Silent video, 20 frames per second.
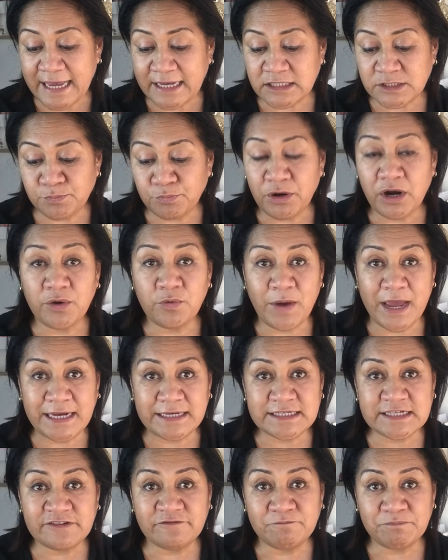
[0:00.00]
as
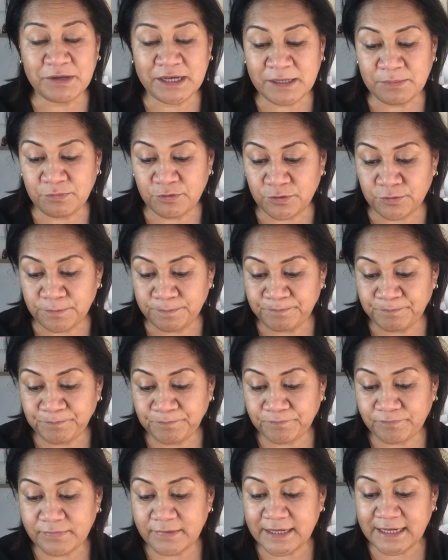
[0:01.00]
proactive people.
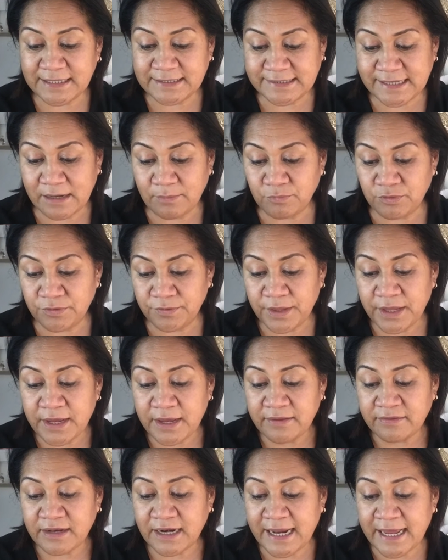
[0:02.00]
Example,
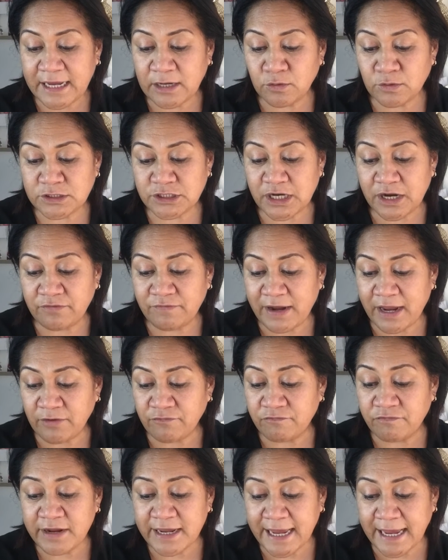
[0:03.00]
the language
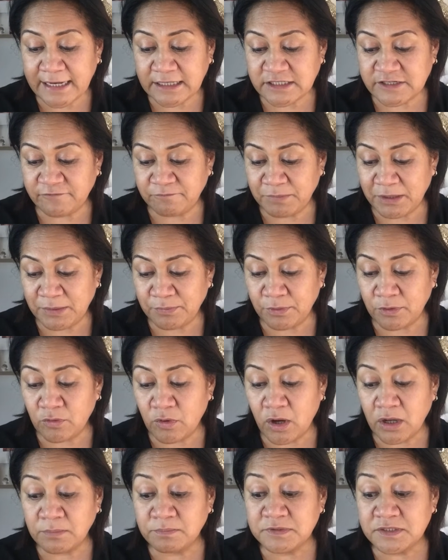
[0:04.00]
around reactive people
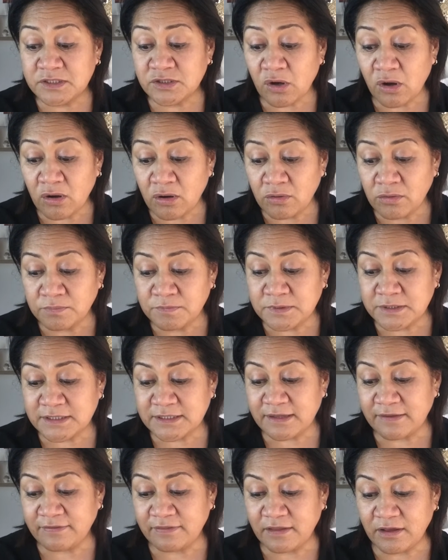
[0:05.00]

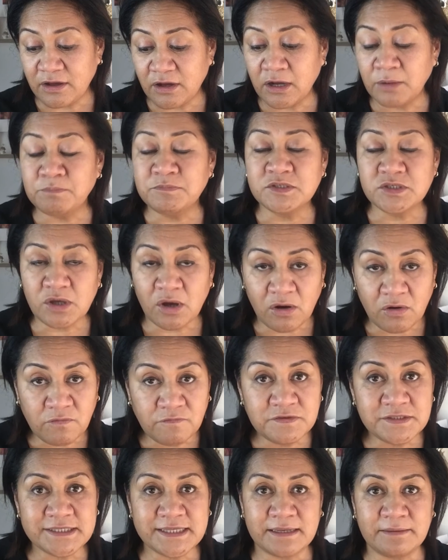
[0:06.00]
absolves
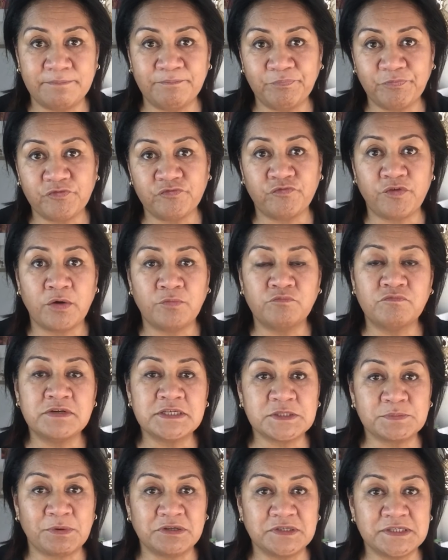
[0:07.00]
them from
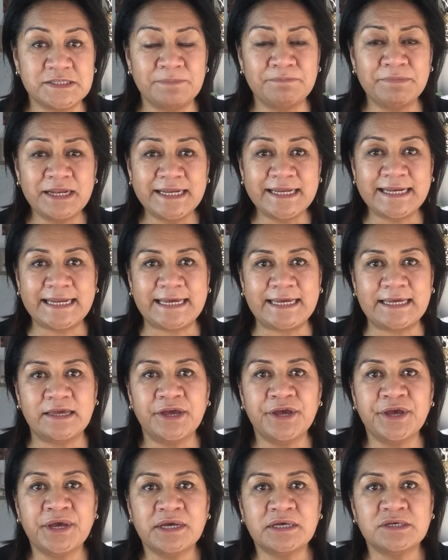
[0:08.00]
responsibility.
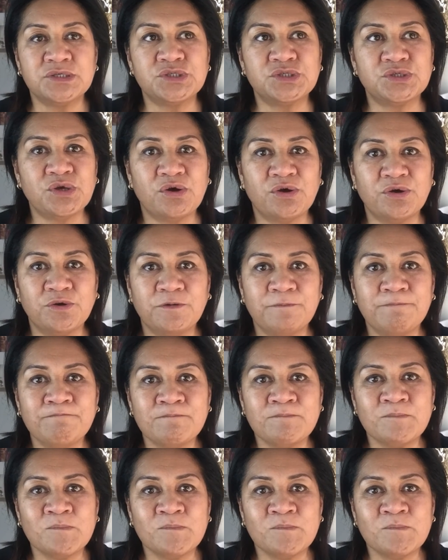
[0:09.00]
So